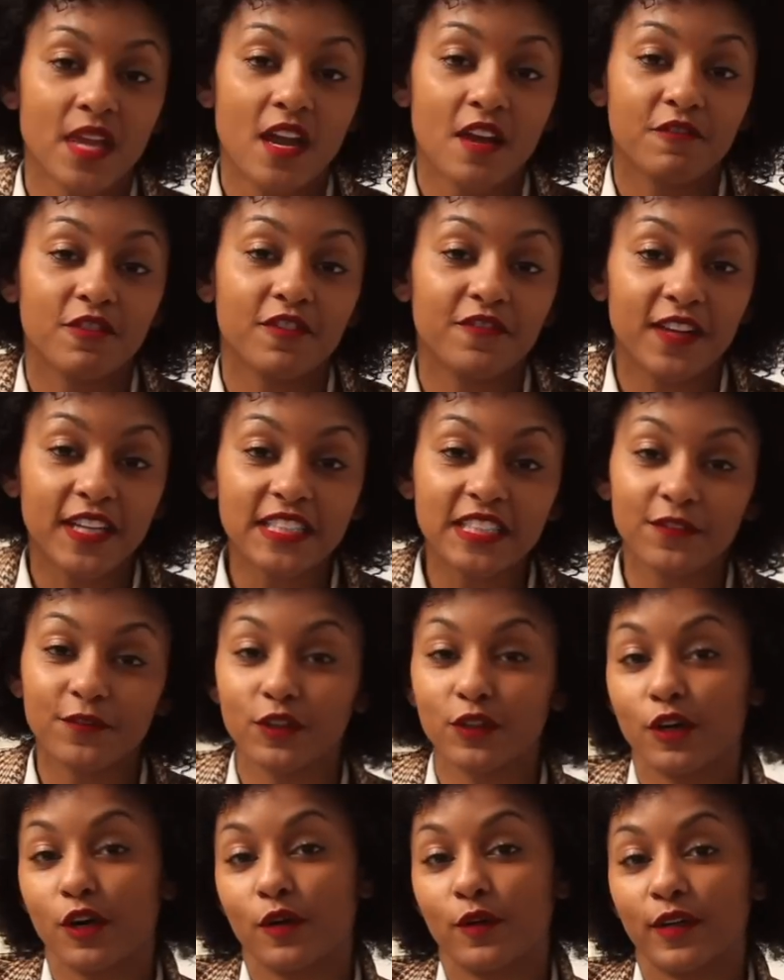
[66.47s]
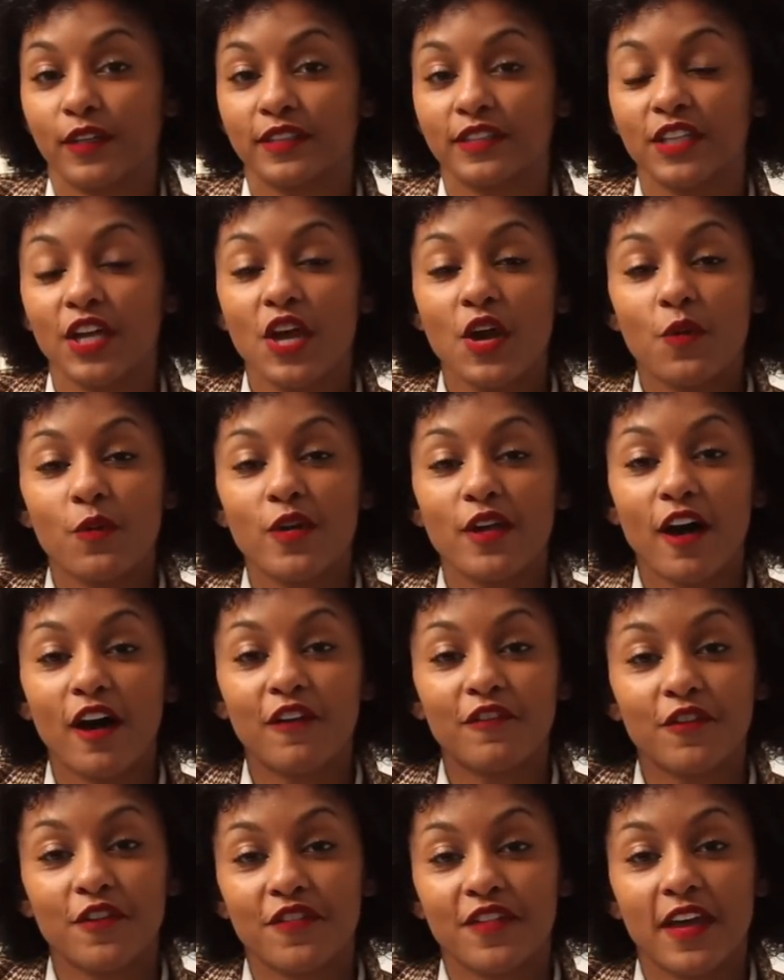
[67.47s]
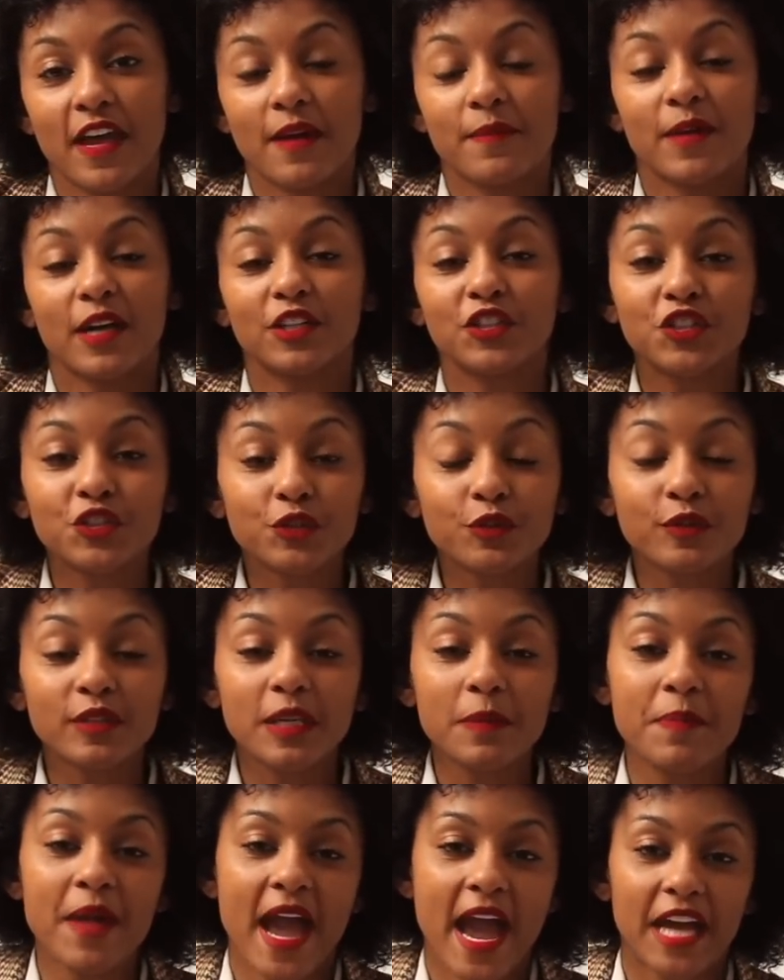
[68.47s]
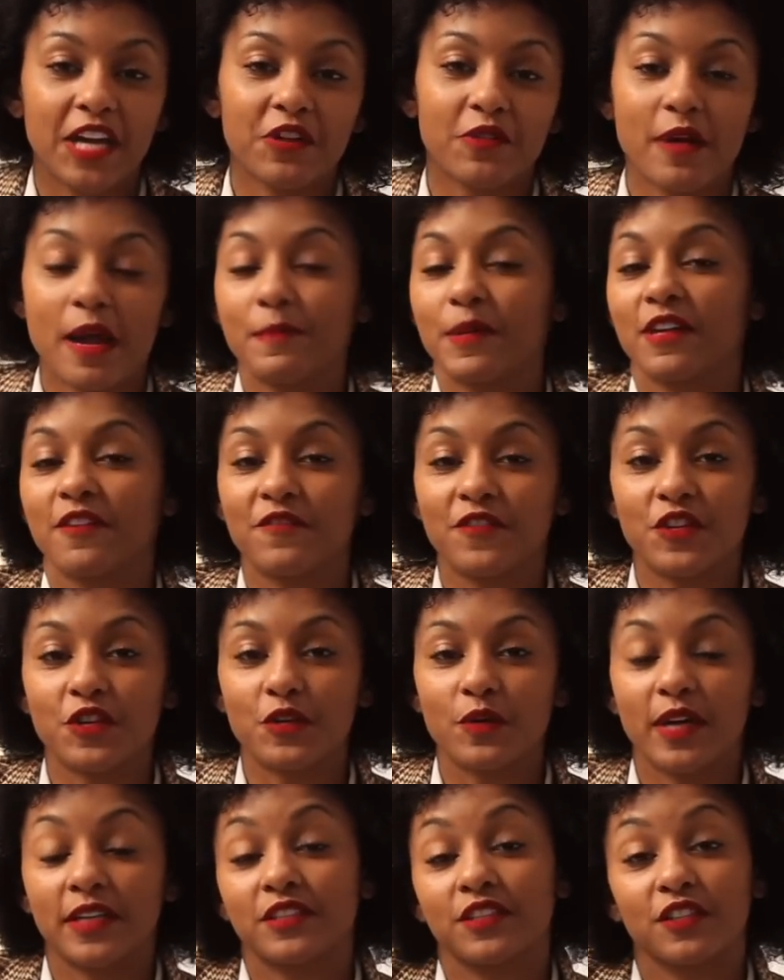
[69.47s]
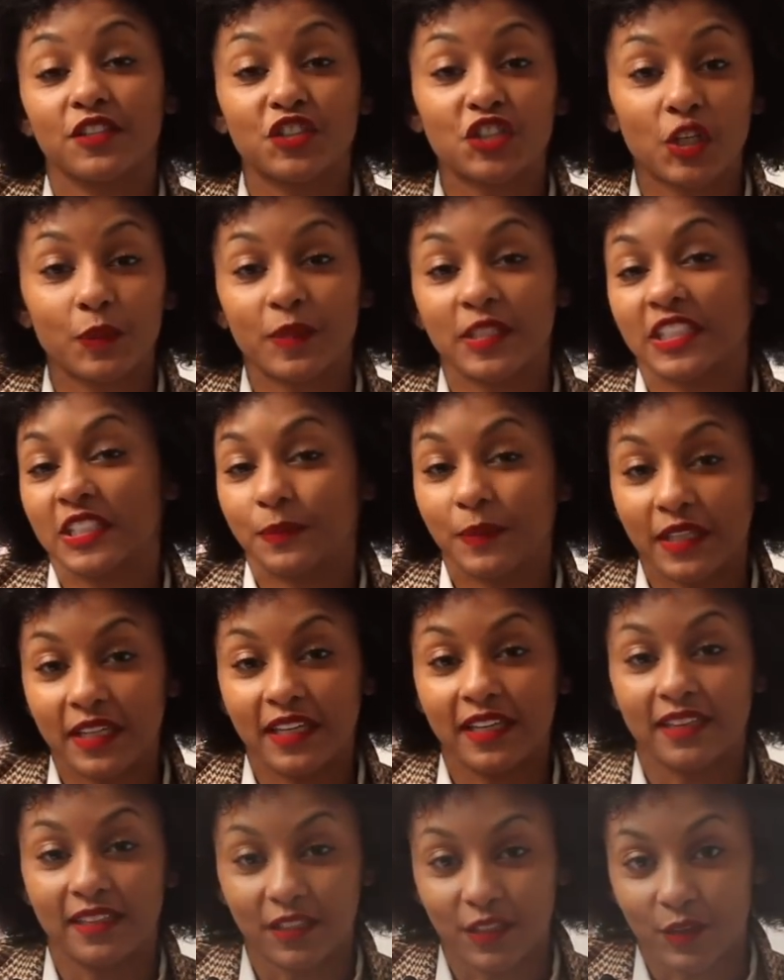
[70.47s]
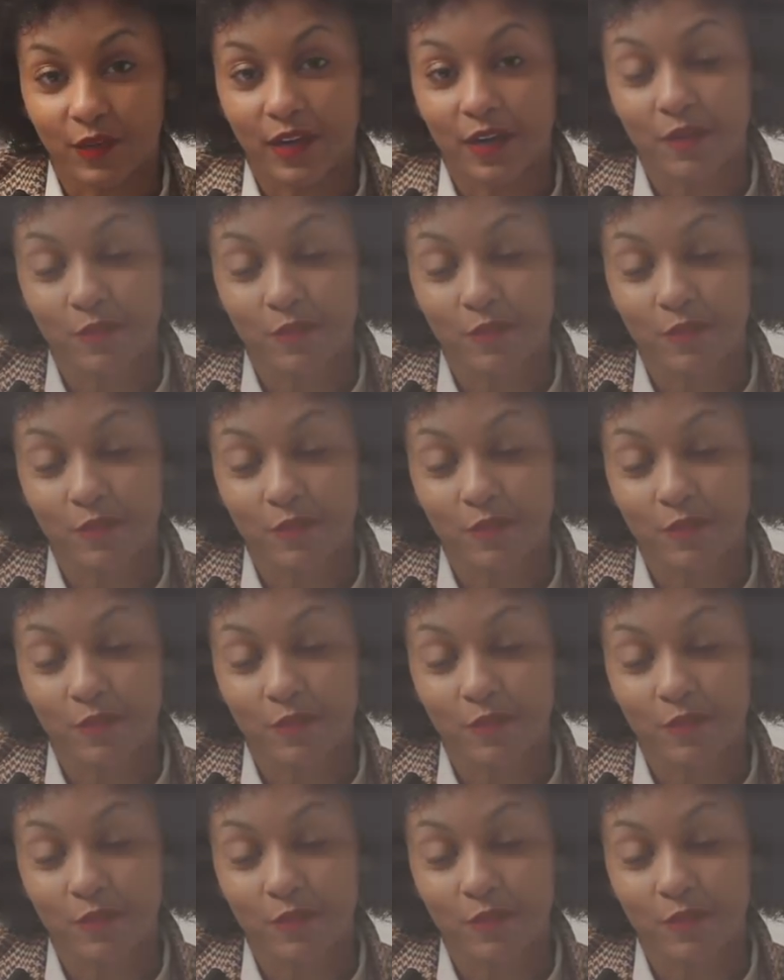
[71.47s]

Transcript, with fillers: For festival goers, we offer them a truly panoramic view into the German-speaking literary